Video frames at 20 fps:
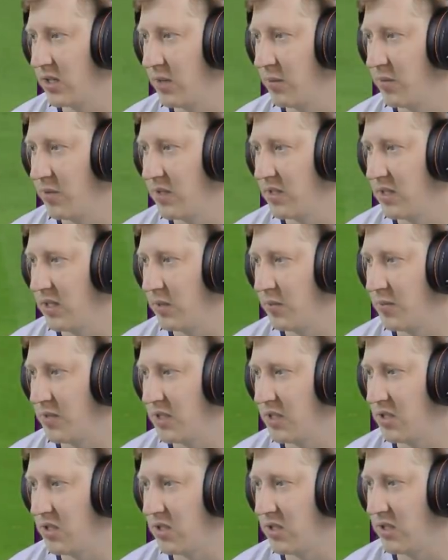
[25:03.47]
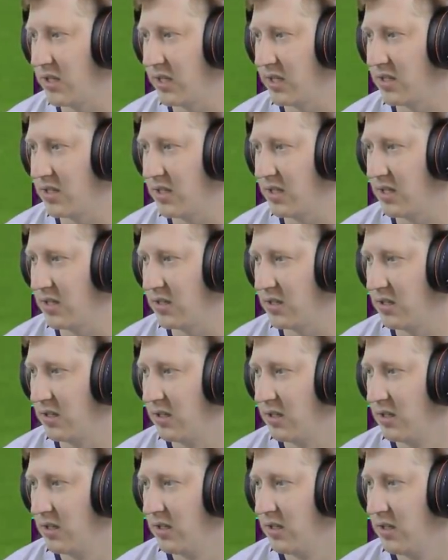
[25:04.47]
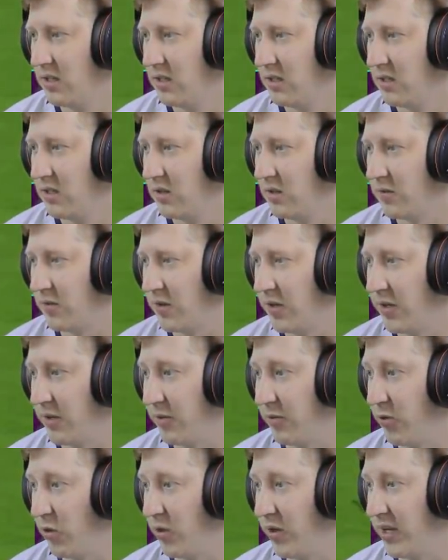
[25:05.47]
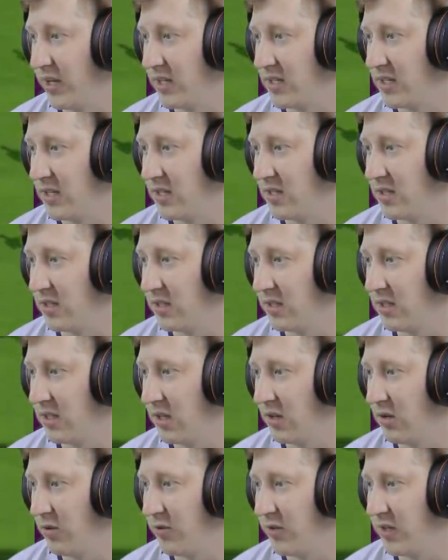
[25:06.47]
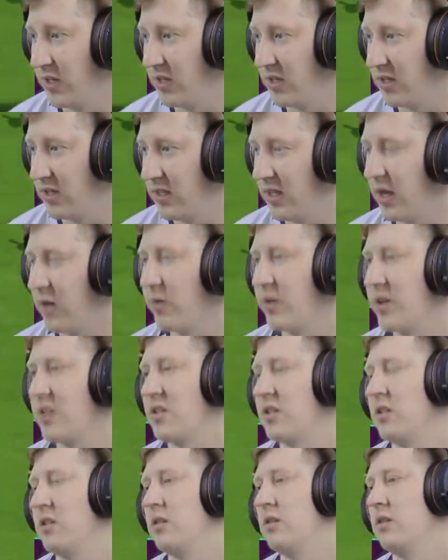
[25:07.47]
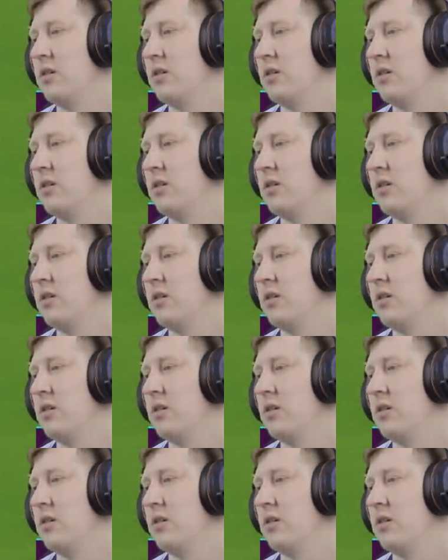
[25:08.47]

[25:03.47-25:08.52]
a Champions League position next season. For, ne for next season, Gylfi, Eriksen,